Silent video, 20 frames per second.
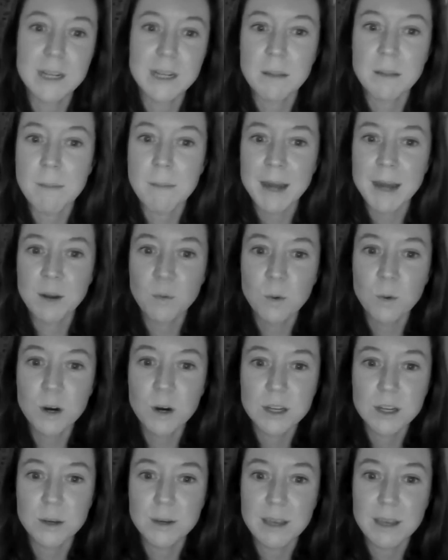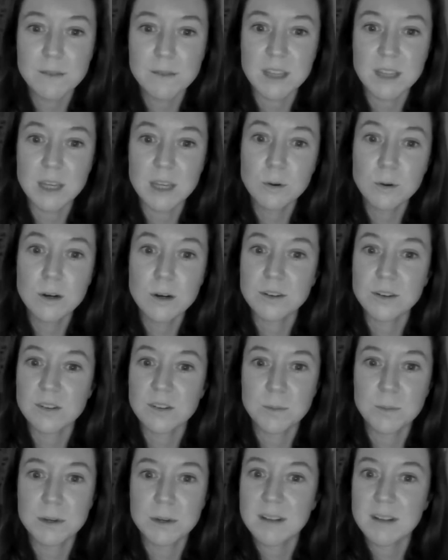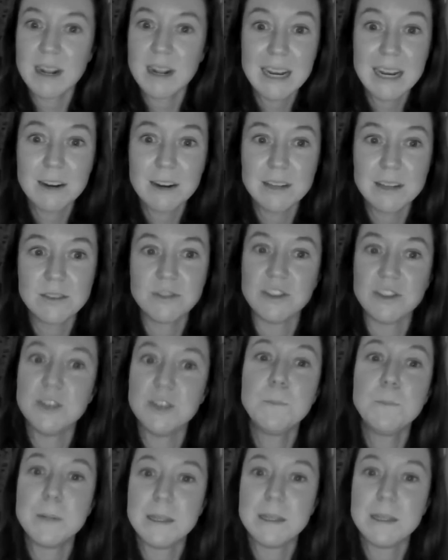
the man at work who gives the orders but is clearly stupid,